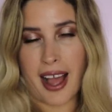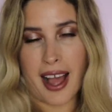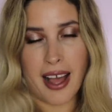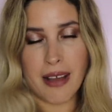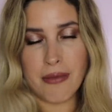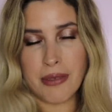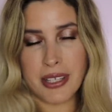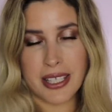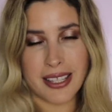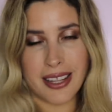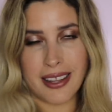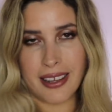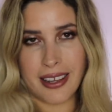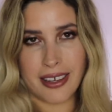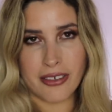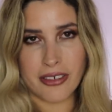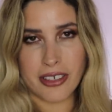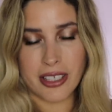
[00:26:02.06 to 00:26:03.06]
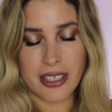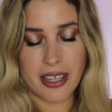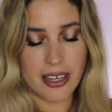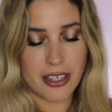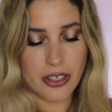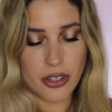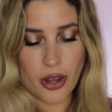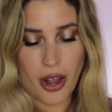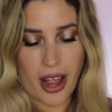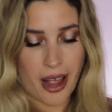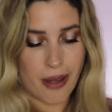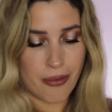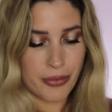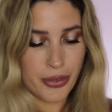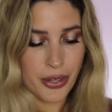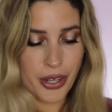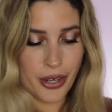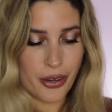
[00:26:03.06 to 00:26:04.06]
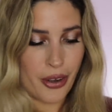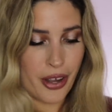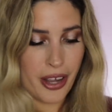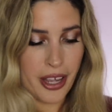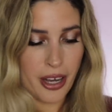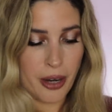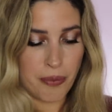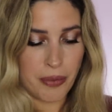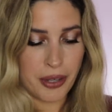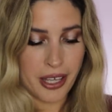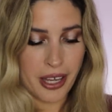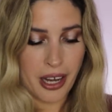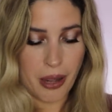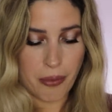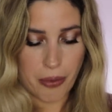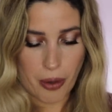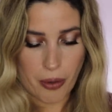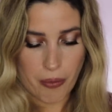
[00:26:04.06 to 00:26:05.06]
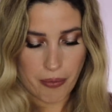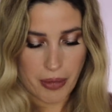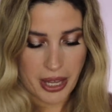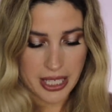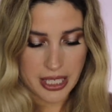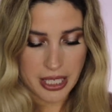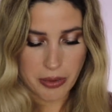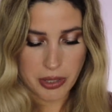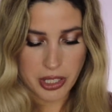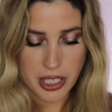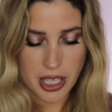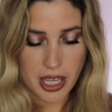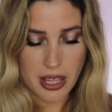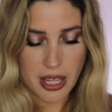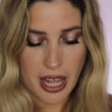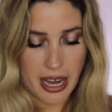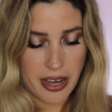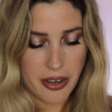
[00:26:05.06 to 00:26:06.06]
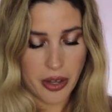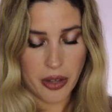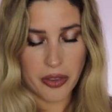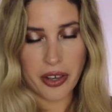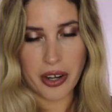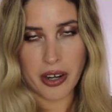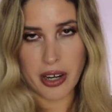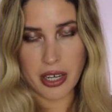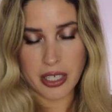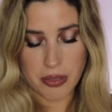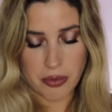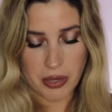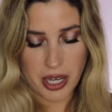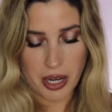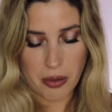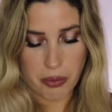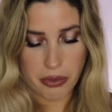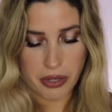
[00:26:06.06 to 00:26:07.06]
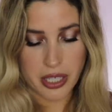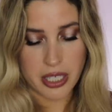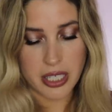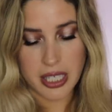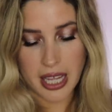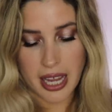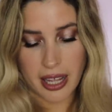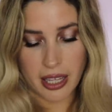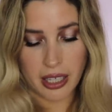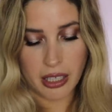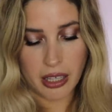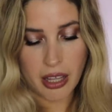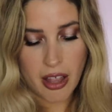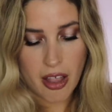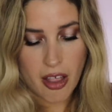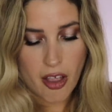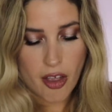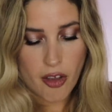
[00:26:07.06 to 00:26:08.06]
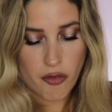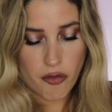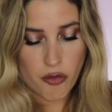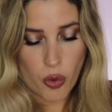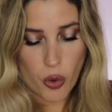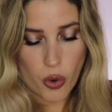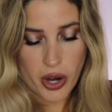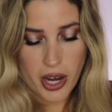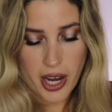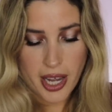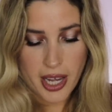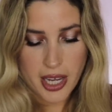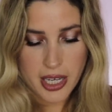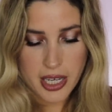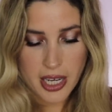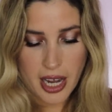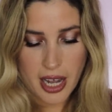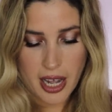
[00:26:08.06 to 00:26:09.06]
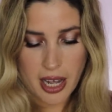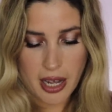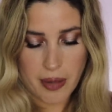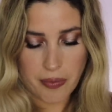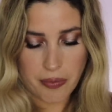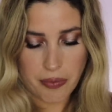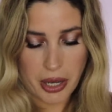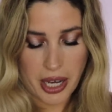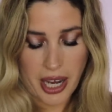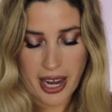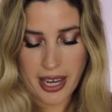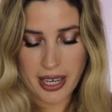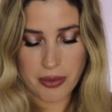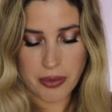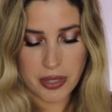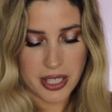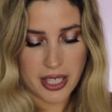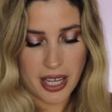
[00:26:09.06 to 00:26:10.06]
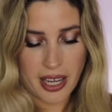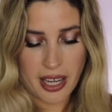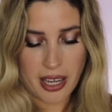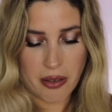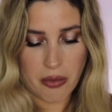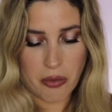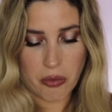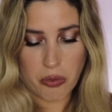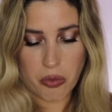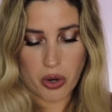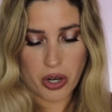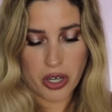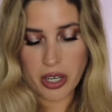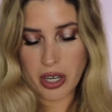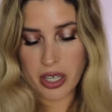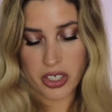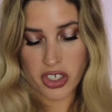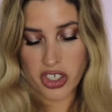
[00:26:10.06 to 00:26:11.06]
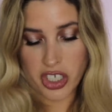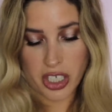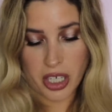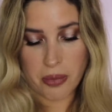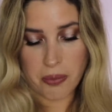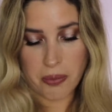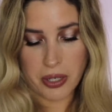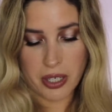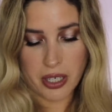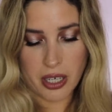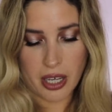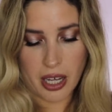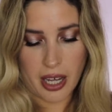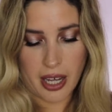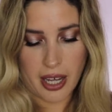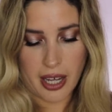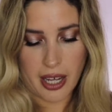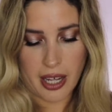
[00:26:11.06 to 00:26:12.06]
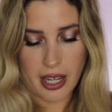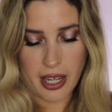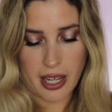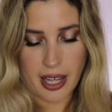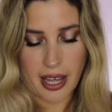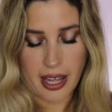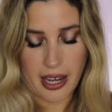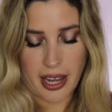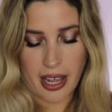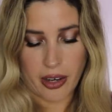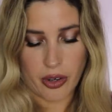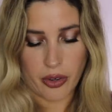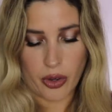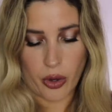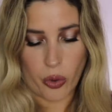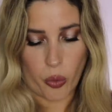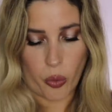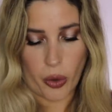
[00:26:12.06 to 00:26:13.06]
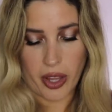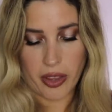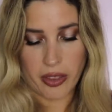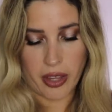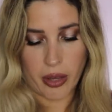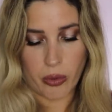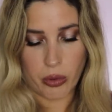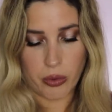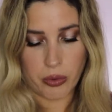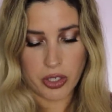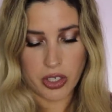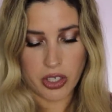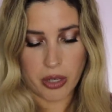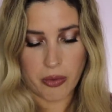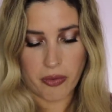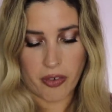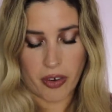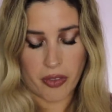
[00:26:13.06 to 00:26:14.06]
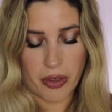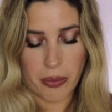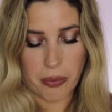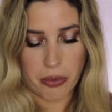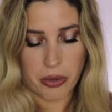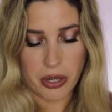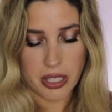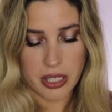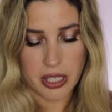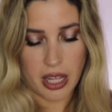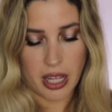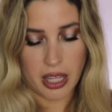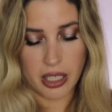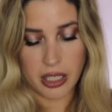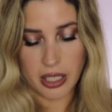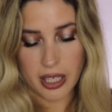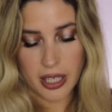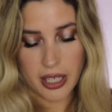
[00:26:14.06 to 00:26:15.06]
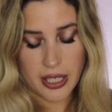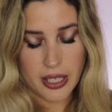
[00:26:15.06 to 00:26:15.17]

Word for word: I'm still interested, so I'm gonna go ahead and pick it up on May 17th. I know there has been a pre-sale for it, um, but items there were not cheap, uh, and I don't know when they will be cheap from the pre-sale.